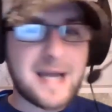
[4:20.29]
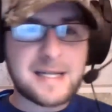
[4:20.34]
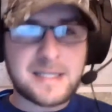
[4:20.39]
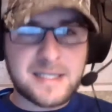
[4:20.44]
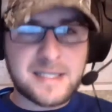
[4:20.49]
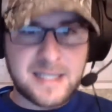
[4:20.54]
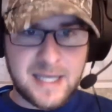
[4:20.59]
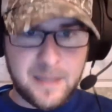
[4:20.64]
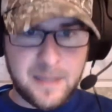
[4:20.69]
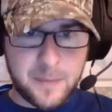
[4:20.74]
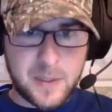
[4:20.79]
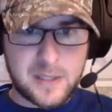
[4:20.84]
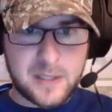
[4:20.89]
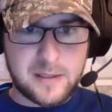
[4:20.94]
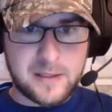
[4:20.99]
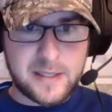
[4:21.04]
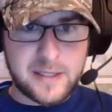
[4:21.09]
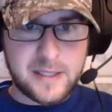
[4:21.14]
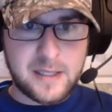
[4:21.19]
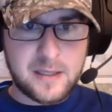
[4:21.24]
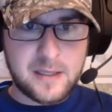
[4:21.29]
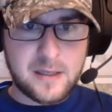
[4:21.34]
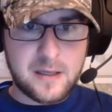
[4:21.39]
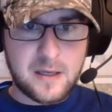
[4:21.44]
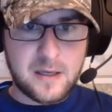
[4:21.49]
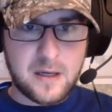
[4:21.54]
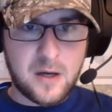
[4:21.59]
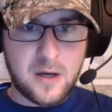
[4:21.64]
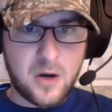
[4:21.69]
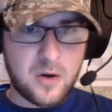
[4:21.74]
typically,
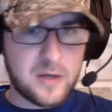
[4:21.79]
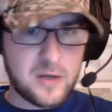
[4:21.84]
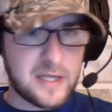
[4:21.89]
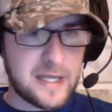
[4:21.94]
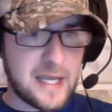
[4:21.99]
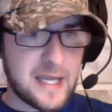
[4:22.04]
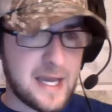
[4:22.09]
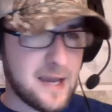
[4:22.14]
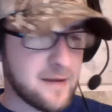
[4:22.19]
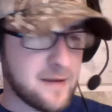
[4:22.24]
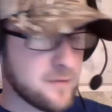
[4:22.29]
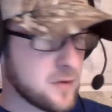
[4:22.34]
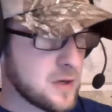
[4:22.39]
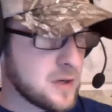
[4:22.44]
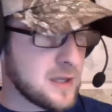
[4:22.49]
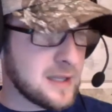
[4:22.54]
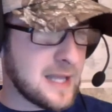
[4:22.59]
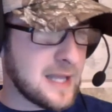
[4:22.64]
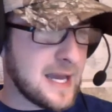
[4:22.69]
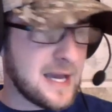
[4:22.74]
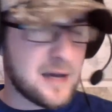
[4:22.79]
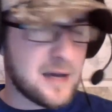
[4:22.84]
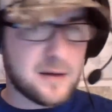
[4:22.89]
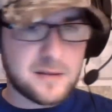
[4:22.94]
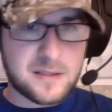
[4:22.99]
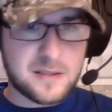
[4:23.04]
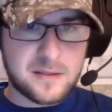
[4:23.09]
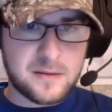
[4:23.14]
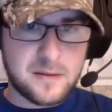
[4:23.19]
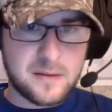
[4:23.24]
hardly ever
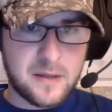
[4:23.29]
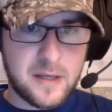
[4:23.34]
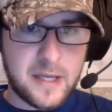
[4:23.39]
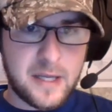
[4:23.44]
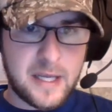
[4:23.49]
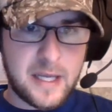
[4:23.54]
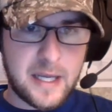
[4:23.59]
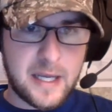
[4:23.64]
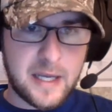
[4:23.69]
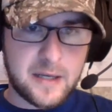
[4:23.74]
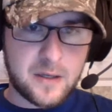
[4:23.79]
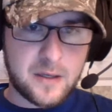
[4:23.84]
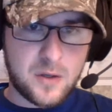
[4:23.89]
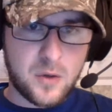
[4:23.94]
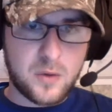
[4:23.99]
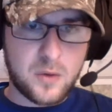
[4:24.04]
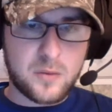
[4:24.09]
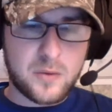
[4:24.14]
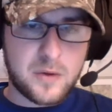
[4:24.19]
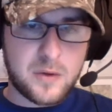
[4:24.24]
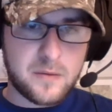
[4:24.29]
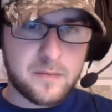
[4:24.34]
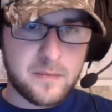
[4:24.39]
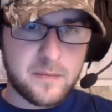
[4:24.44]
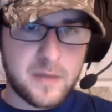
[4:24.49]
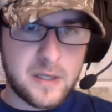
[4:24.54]
allowed in a courtroom.